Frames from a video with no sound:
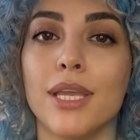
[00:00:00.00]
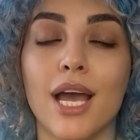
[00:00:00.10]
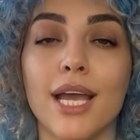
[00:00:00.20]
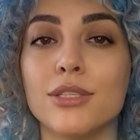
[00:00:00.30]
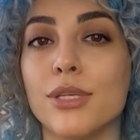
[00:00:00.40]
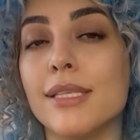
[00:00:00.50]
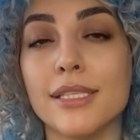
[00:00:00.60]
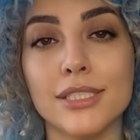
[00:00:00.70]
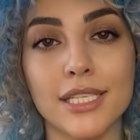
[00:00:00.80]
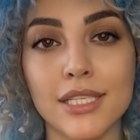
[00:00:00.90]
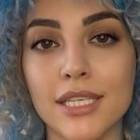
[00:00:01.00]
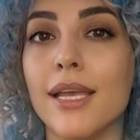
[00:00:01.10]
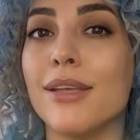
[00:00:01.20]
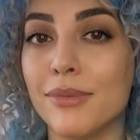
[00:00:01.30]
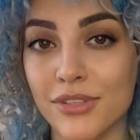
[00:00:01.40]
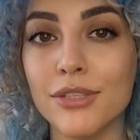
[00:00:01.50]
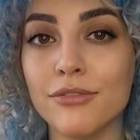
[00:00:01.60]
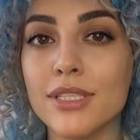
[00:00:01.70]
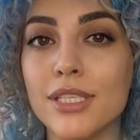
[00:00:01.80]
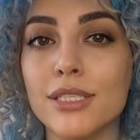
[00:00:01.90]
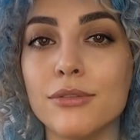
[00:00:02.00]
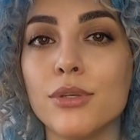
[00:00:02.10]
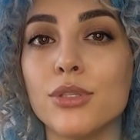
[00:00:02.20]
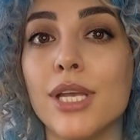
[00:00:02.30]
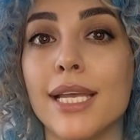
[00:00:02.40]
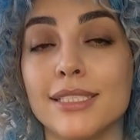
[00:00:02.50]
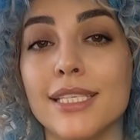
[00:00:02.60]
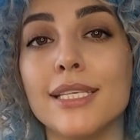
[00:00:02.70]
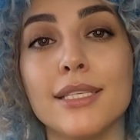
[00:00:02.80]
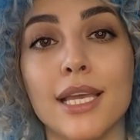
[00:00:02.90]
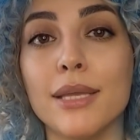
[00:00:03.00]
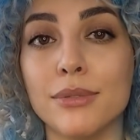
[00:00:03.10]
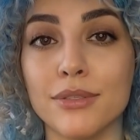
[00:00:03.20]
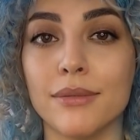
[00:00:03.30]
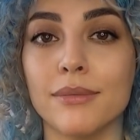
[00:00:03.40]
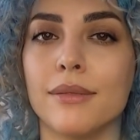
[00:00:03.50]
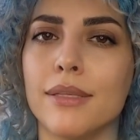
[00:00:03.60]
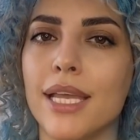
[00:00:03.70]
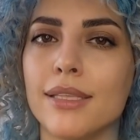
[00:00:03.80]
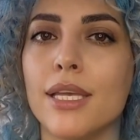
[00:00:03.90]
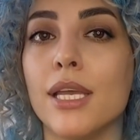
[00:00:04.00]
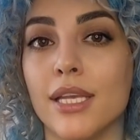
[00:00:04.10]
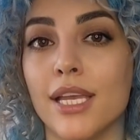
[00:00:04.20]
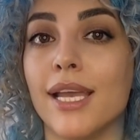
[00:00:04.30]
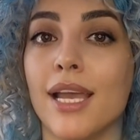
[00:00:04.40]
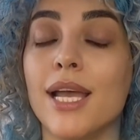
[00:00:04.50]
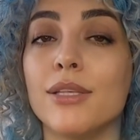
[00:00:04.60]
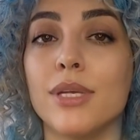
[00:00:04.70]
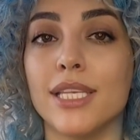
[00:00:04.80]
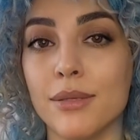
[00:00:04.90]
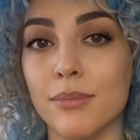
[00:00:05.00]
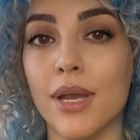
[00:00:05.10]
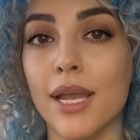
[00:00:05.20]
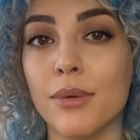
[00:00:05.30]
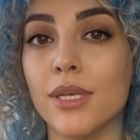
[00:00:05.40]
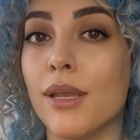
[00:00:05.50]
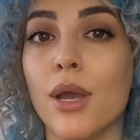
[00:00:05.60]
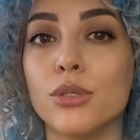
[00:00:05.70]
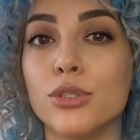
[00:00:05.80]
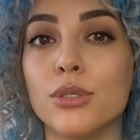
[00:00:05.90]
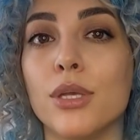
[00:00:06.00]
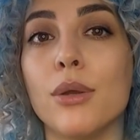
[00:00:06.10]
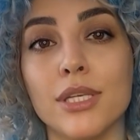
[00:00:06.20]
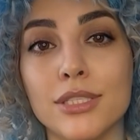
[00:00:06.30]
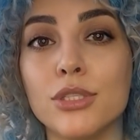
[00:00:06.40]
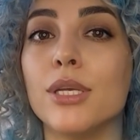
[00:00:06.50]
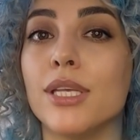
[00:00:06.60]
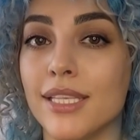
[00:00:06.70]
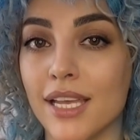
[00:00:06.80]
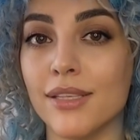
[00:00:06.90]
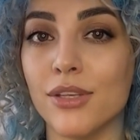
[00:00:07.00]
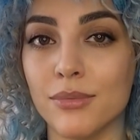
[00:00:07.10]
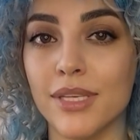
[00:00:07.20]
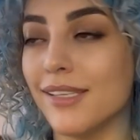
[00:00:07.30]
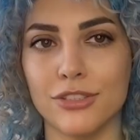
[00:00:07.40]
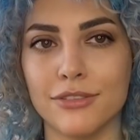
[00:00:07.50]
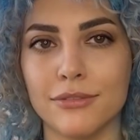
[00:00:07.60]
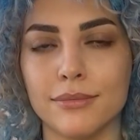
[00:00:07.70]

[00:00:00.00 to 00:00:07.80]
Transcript: hydrate the skin and are specifically for dry skin types, like the Guerlain Hydrating Primer, also known as Guerlain Underbase.